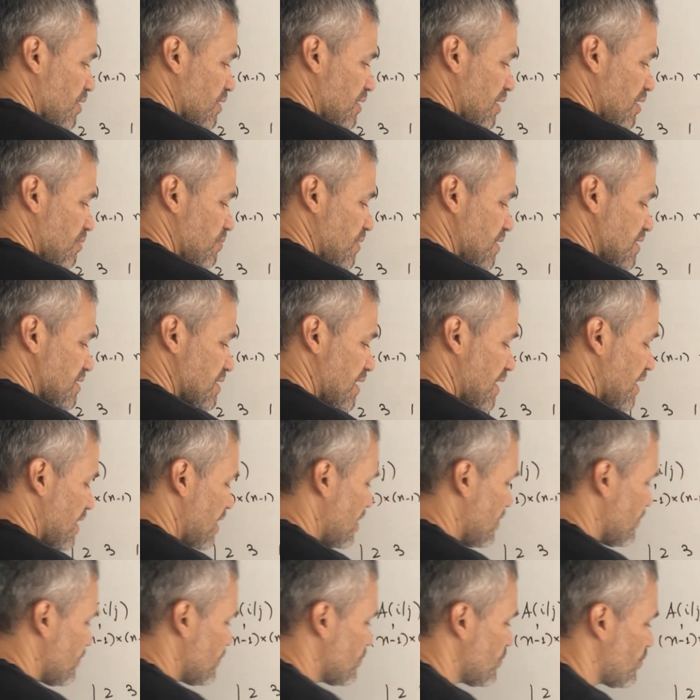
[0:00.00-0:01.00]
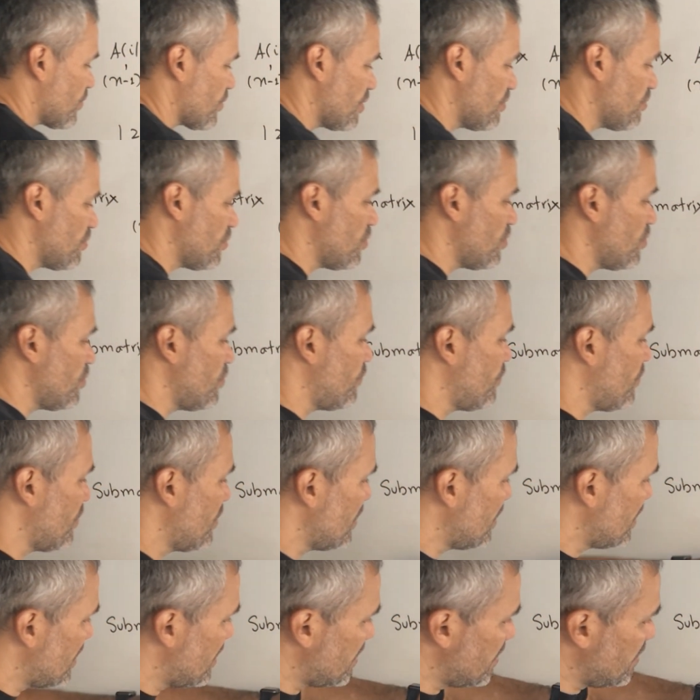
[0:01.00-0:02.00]
That means that I have to remove
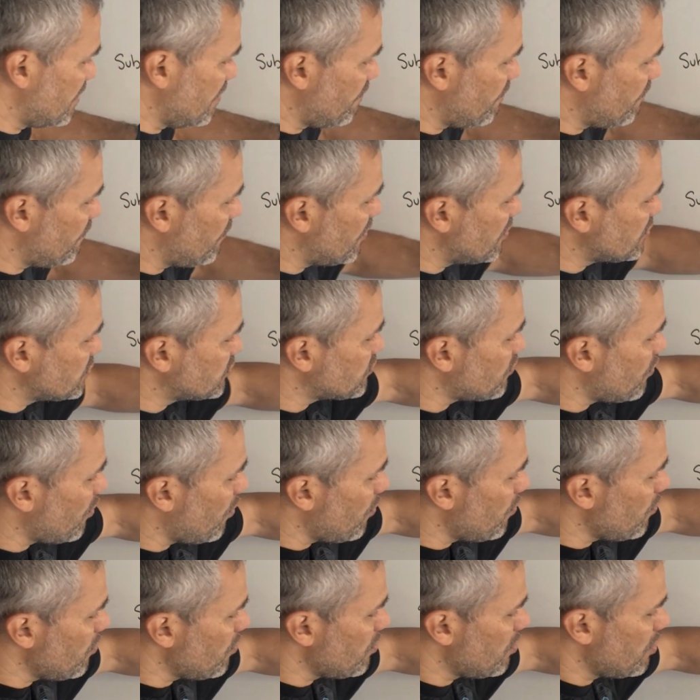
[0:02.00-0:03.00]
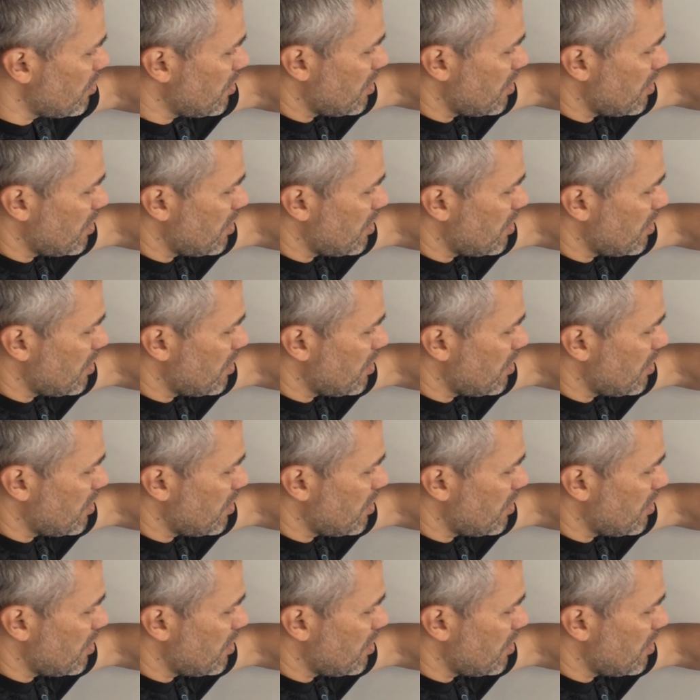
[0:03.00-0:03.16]
the first row